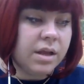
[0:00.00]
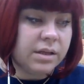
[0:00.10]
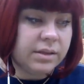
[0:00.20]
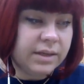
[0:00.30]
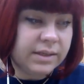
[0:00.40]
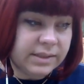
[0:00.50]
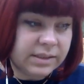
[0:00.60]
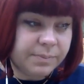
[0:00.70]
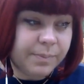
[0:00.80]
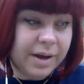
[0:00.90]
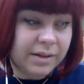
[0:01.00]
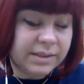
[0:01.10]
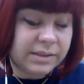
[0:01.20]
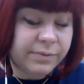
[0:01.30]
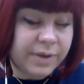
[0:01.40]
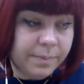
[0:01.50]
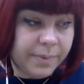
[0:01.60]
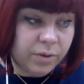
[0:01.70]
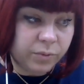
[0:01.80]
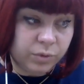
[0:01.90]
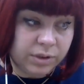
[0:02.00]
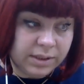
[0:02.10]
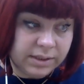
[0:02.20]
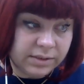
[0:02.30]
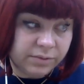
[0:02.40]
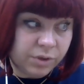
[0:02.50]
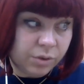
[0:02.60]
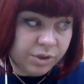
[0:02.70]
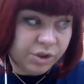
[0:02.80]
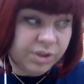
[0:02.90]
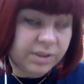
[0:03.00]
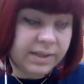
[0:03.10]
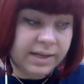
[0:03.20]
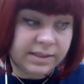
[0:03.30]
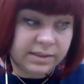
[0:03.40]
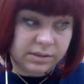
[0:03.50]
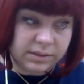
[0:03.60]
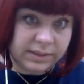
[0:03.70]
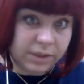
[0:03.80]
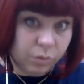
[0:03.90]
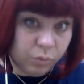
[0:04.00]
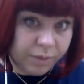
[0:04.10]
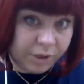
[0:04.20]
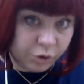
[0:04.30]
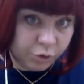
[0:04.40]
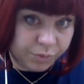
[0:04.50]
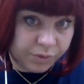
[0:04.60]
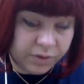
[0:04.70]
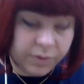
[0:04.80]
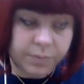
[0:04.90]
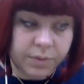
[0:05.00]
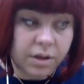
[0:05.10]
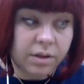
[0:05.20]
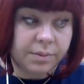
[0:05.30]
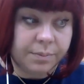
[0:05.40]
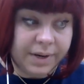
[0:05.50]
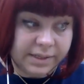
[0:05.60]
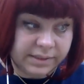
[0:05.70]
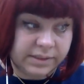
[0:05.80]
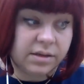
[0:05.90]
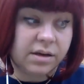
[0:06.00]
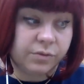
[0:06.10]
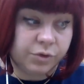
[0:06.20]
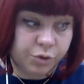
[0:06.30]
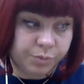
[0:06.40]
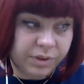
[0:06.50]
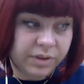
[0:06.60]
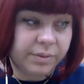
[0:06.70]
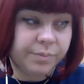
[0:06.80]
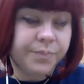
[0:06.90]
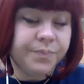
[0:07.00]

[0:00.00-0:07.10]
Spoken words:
These are very powerful degrees of knowledge, and the day is Thursday, ruled by Jupiter, the blessing of Jupiter.